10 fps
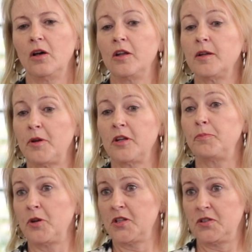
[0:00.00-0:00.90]
On a
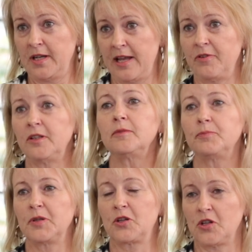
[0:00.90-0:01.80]
personal level,
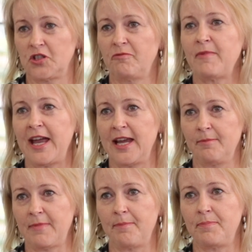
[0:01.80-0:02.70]
because of my